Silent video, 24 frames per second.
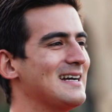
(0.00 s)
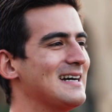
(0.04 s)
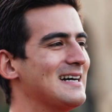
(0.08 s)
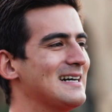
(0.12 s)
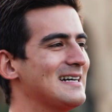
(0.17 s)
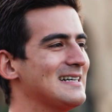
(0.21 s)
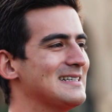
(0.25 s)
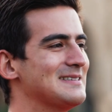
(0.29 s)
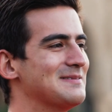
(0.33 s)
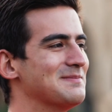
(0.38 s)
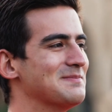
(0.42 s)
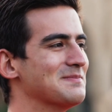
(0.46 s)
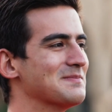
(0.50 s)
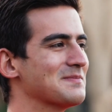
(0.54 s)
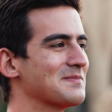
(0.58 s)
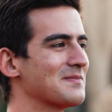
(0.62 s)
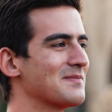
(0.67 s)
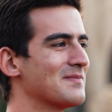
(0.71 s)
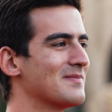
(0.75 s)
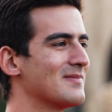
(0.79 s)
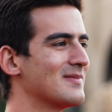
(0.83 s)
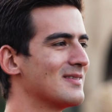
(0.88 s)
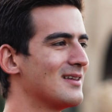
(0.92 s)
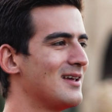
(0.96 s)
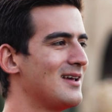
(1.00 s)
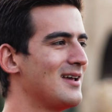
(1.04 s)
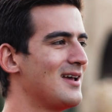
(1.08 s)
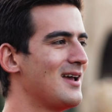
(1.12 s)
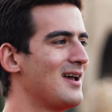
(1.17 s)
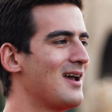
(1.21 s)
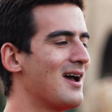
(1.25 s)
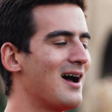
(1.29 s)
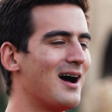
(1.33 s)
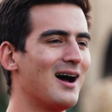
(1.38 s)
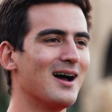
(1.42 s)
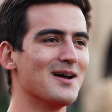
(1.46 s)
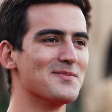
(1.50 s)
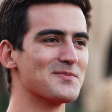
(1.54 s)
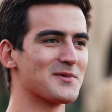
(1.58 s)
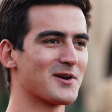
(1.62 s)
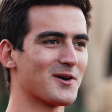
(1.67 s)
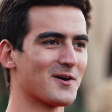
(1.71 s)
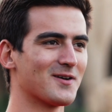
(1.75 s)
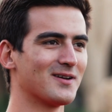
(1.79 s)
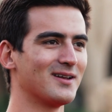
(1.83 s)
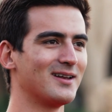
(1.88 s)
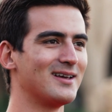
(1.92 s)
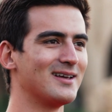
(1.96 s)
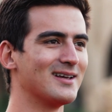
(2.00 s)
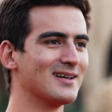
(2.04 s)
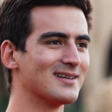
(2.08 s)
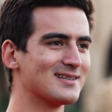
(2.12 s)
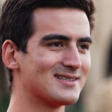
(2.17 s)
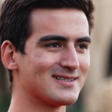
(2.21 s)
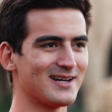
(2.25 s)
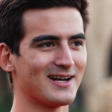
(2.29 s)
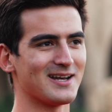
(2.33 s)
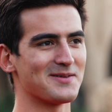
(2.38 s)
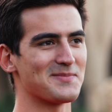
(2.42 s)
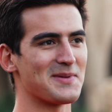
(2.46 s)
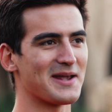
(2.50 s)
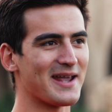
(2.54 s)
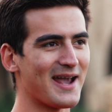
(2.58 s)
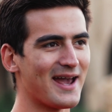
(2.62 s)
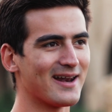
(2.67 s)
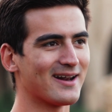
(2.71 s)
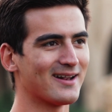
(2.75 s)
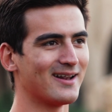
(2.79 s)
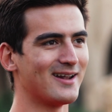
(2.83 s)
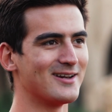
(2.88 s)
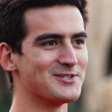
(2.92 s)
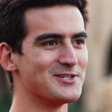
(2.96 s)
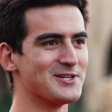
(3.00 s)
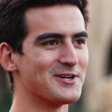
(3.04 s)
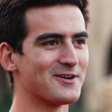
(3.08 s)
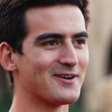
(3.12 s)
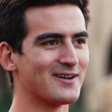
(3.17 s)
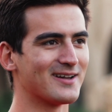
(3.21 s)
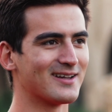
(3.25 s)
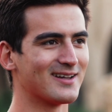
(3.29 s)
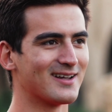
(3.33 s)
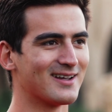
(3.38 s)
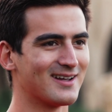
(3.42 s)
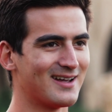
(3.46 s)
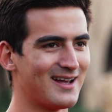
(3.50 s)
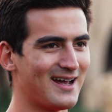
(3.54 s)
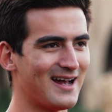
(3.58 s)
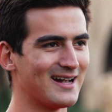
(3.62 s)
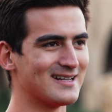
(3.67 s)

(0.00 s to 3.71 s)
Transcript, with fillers: Um, I'm currently studying mechanical engineering